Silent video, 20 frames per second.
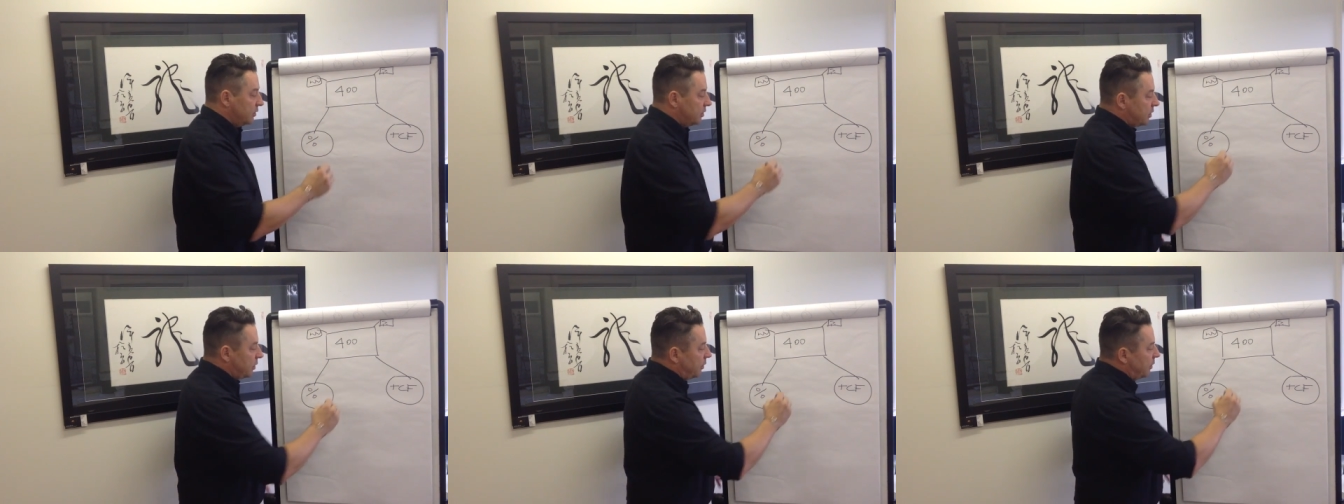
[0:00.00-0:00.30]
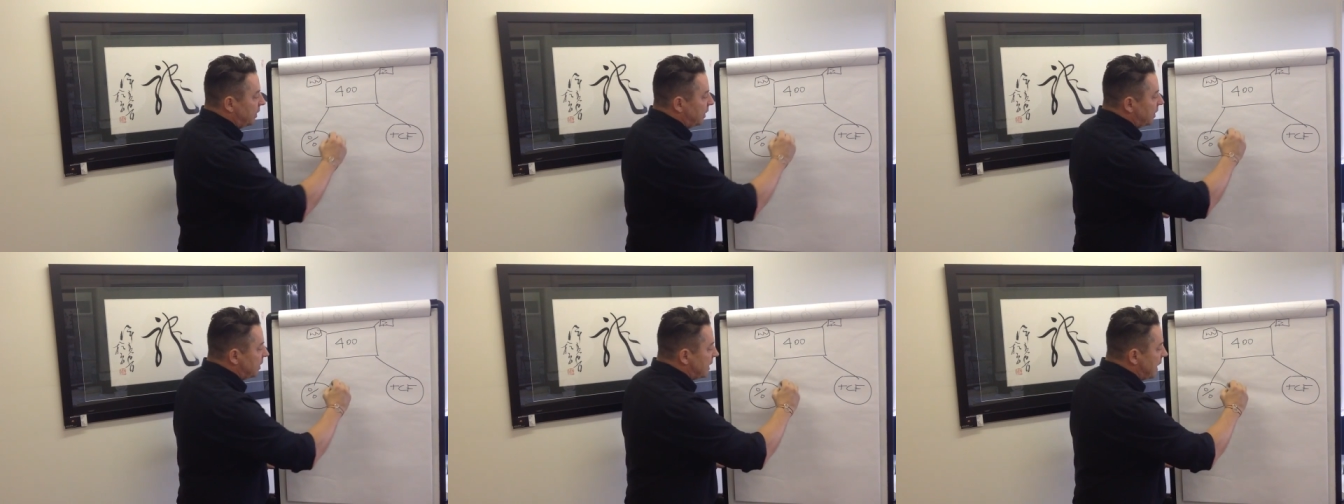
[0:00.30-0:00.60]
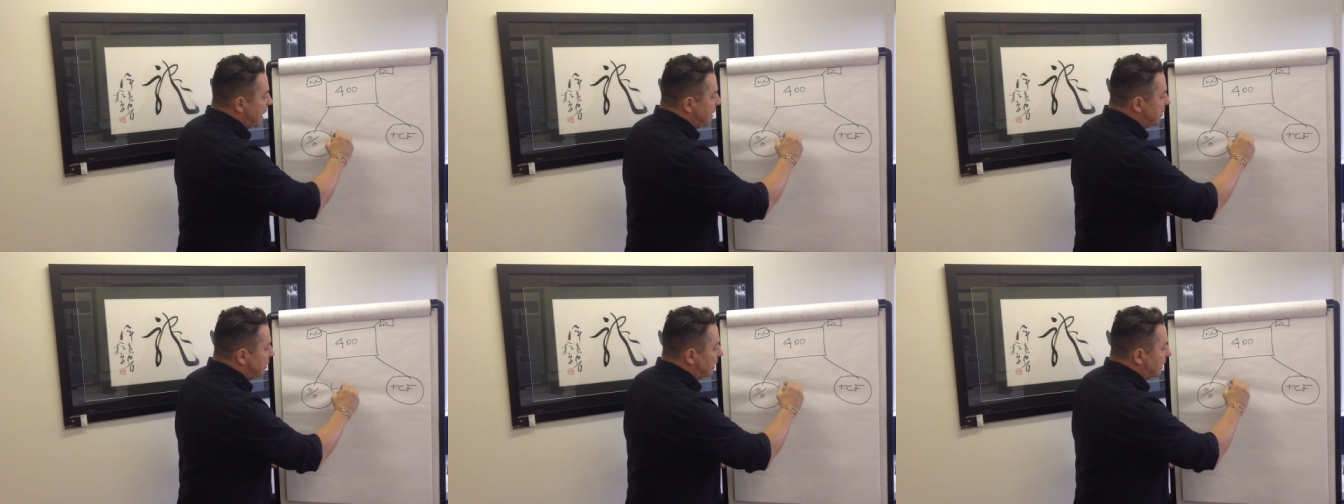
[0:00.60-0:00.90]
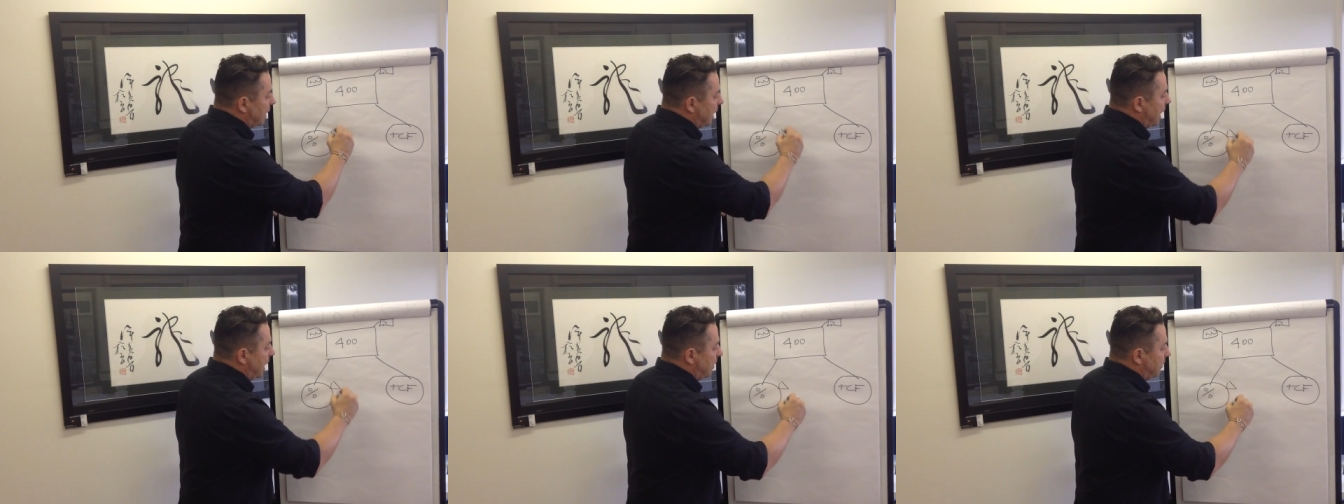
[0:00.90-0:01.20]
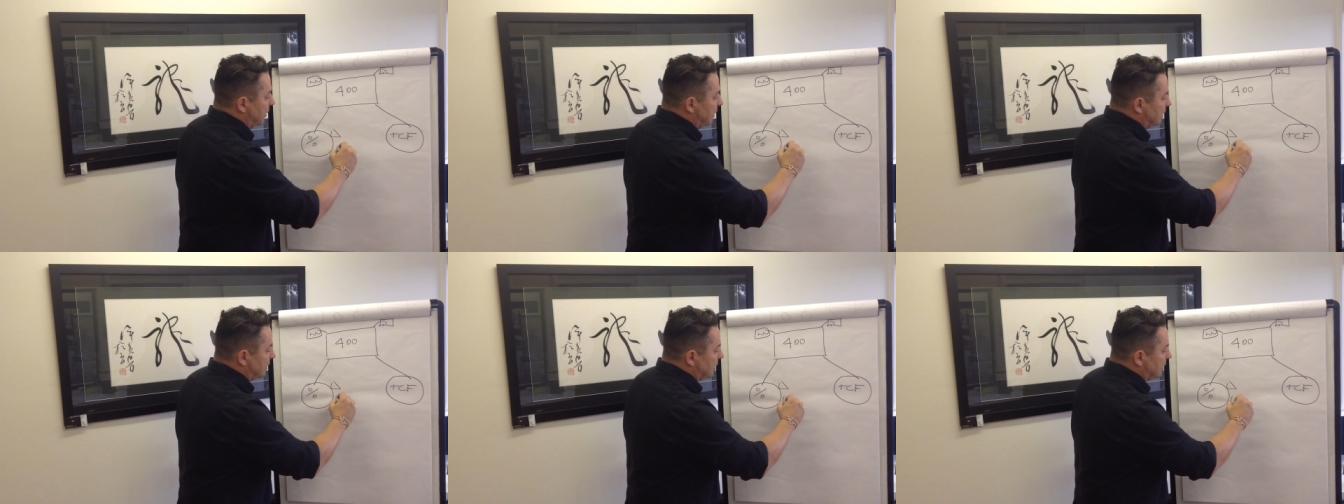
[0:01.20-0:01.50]
So the name of the
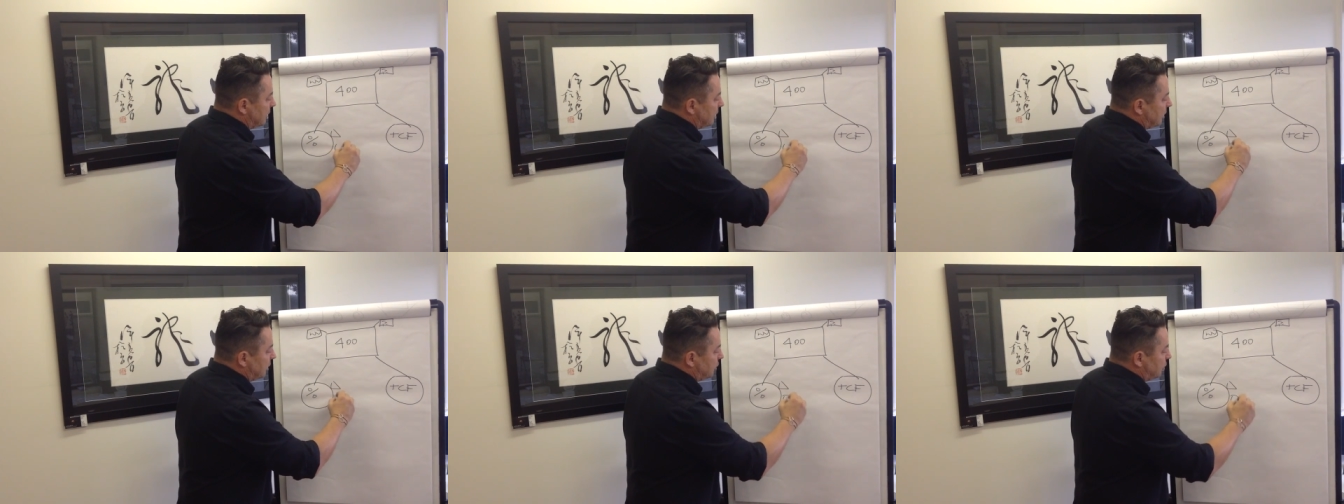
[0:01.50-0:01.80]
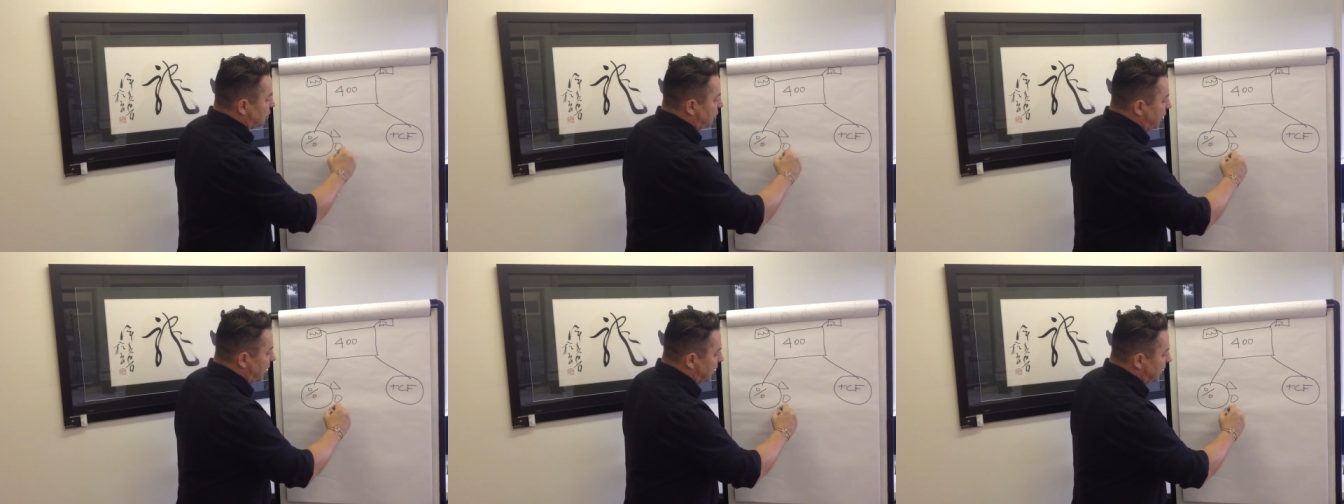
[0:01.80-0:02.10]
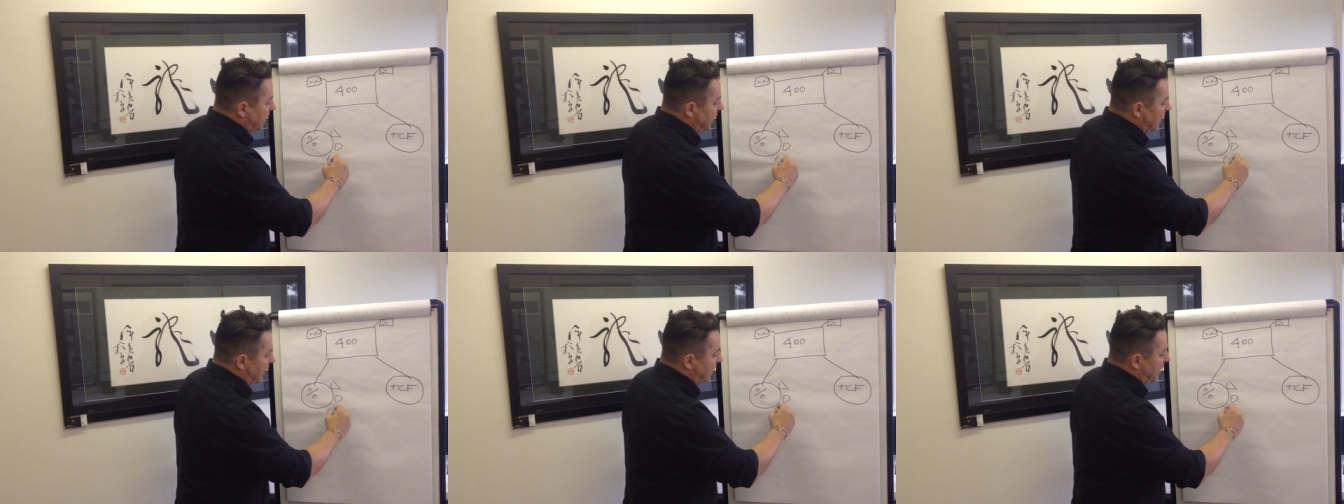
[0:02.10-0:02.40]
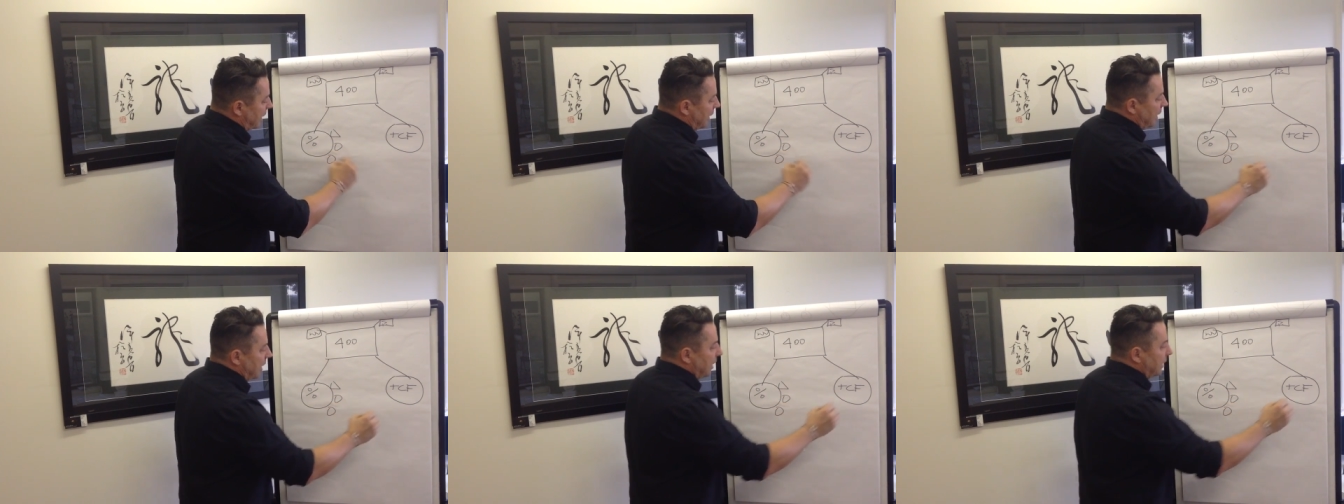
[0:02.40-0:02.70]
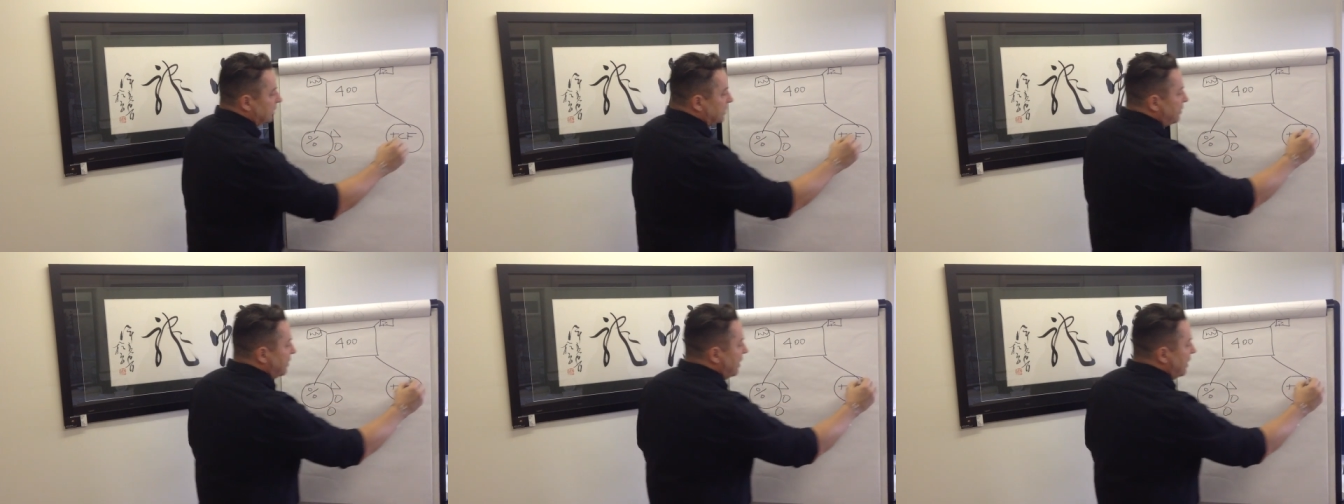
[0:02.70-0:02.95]
game is to try and get as